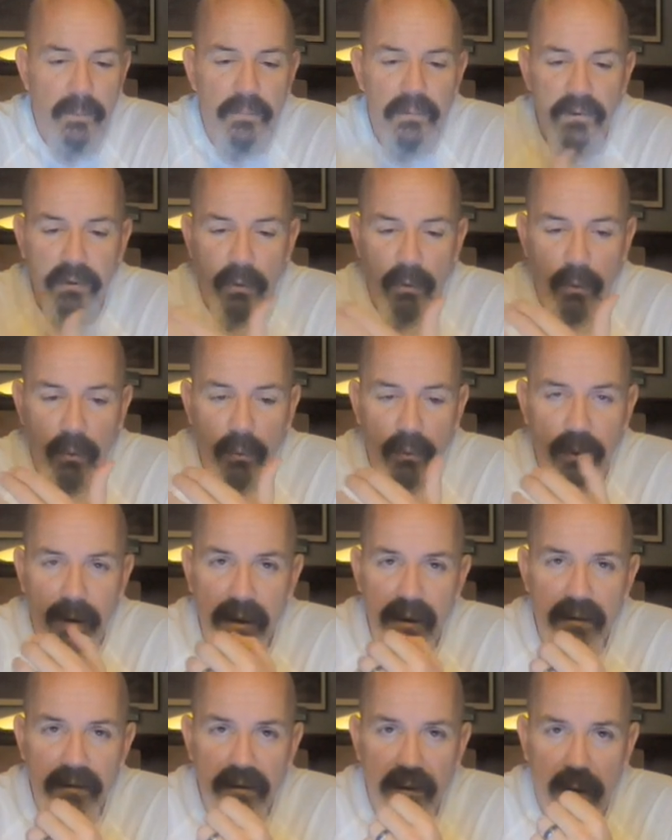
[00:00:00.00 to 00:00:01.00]
So
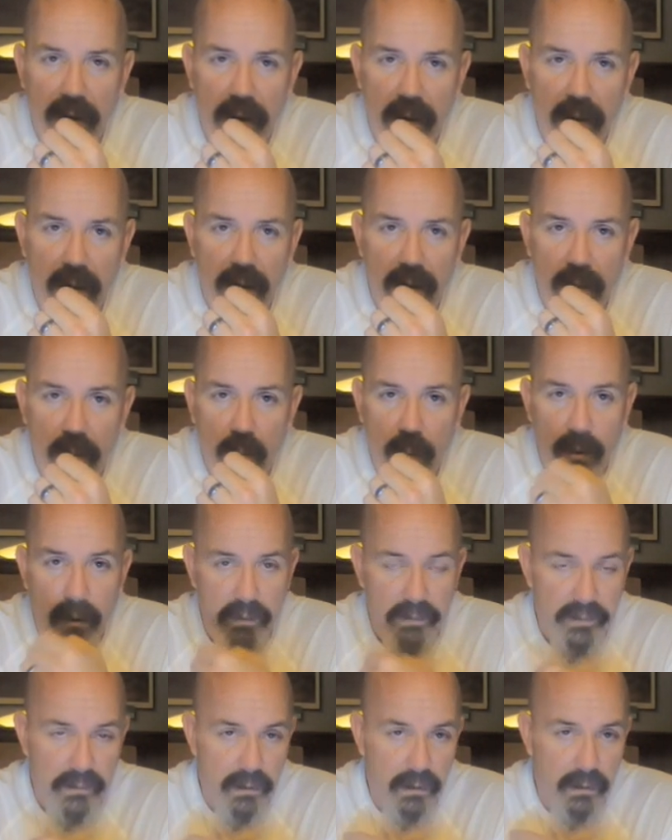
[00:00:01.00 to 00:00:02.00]
these are
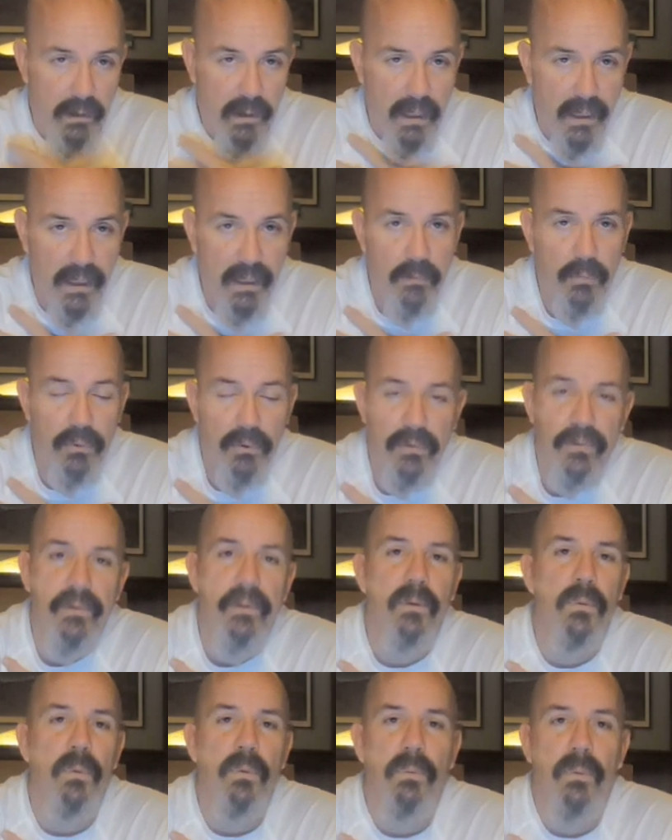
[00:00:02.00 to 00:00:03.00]
ones that I
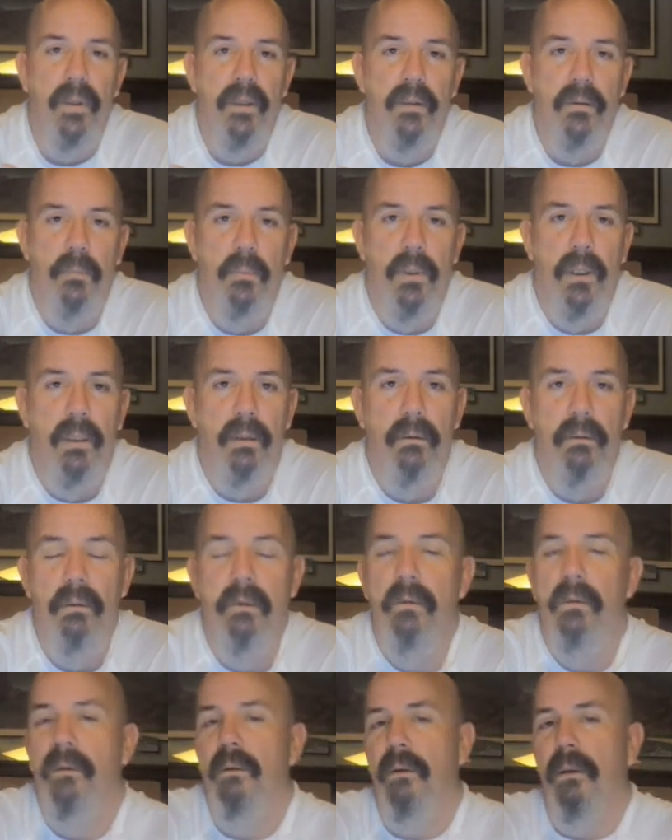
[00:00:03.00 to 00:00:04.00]
personally would recommend
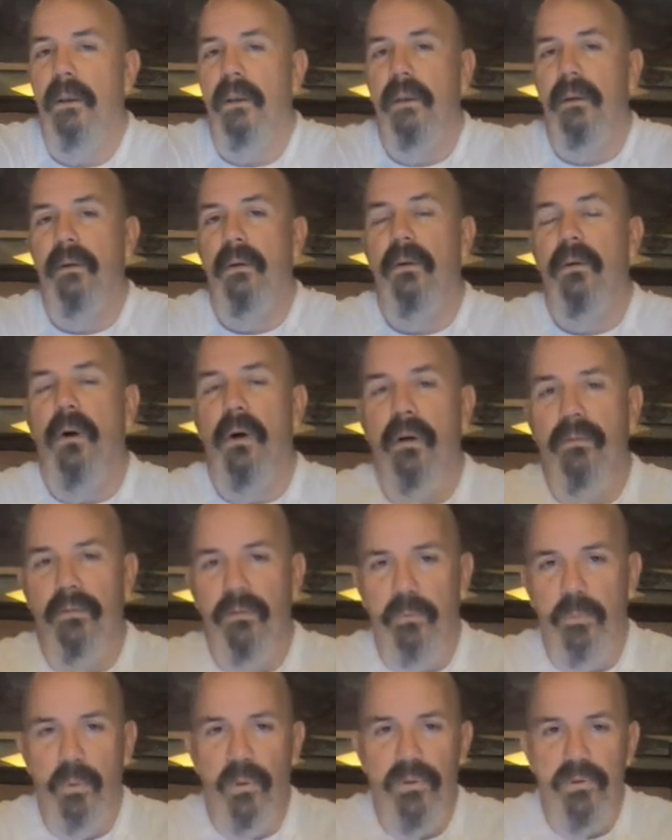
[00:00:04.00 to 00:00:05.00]
off
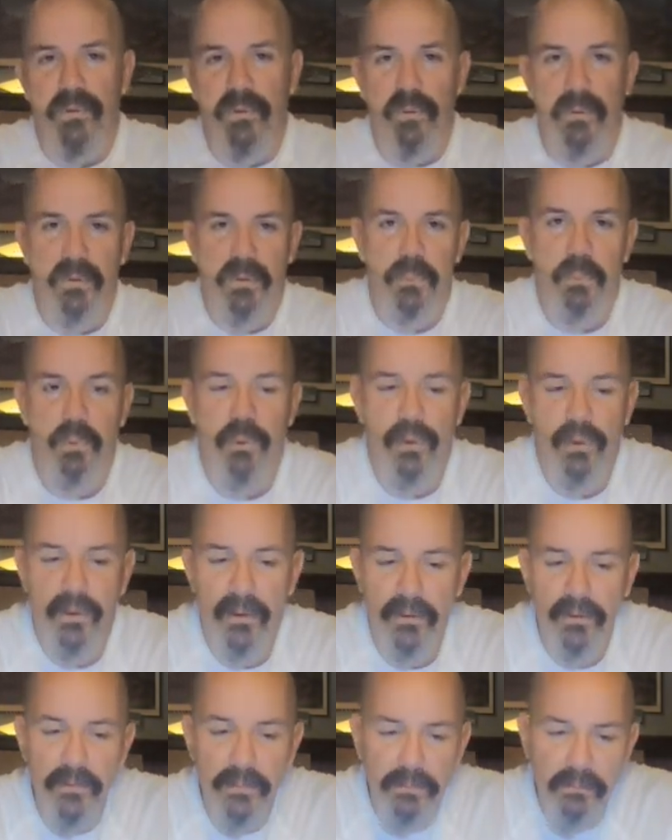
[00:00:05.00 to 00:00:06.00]
of personal
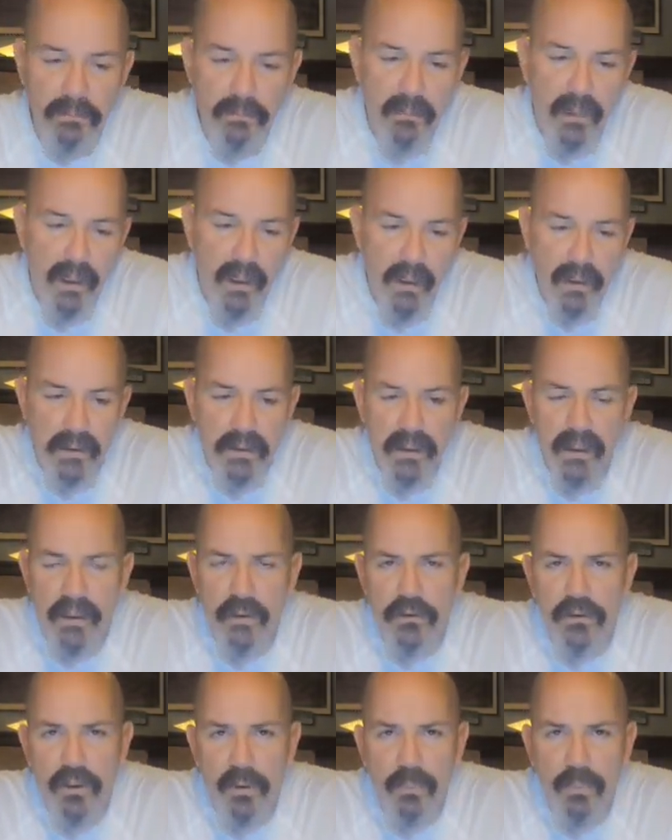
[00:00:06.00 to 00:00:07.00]
experience. Let's kind
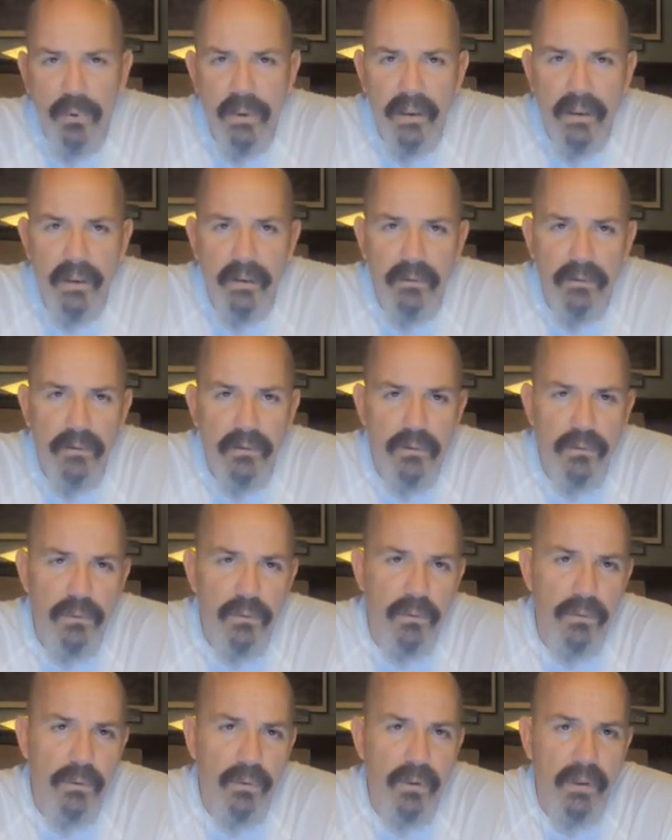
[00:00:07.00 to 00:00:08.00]
of jump right
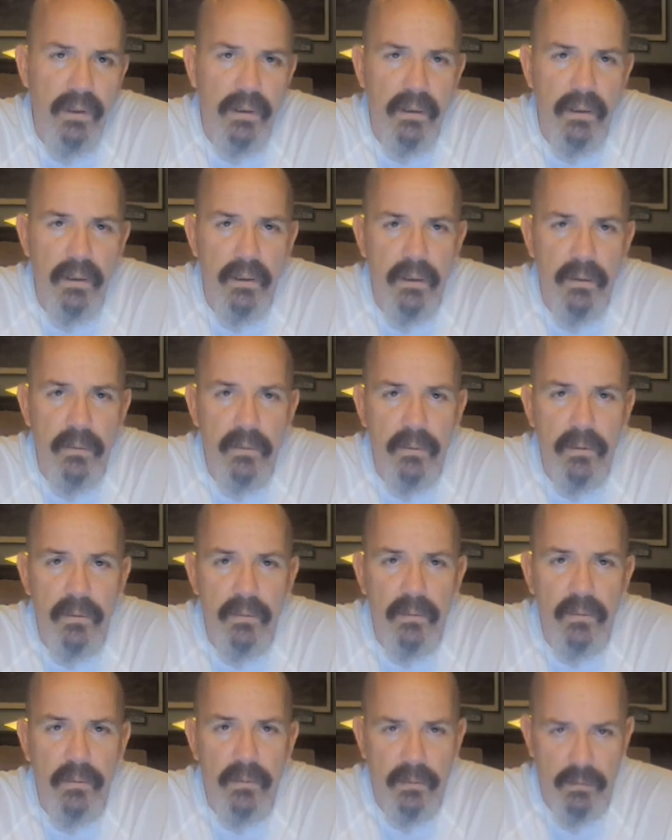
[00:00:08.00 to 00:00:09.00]
into the
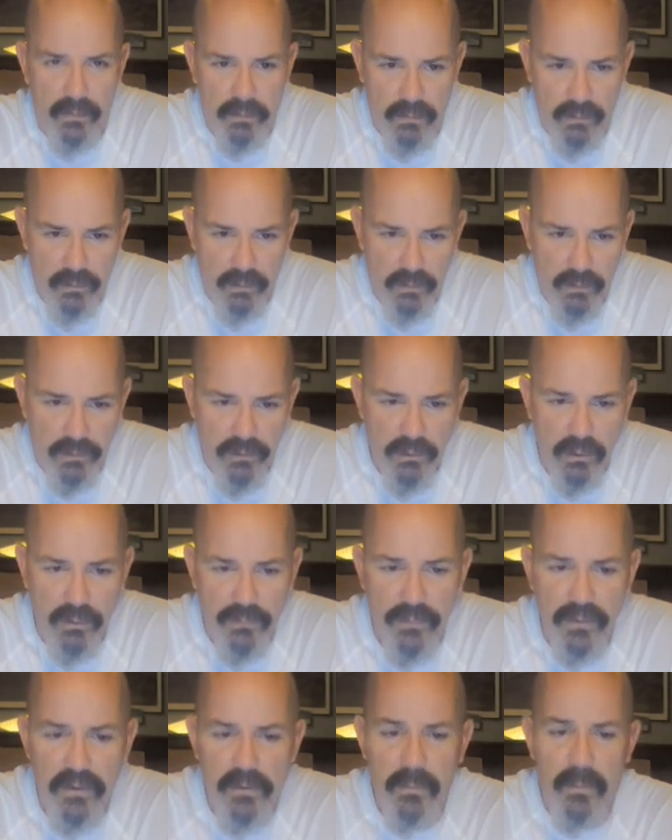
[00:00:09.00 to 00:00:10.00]

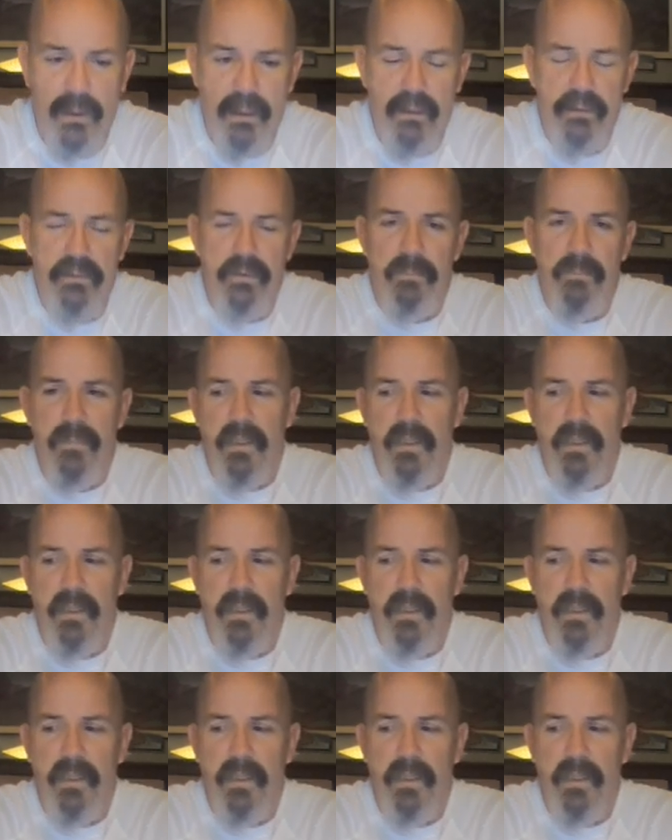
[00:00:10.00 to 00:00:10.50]
surface baits.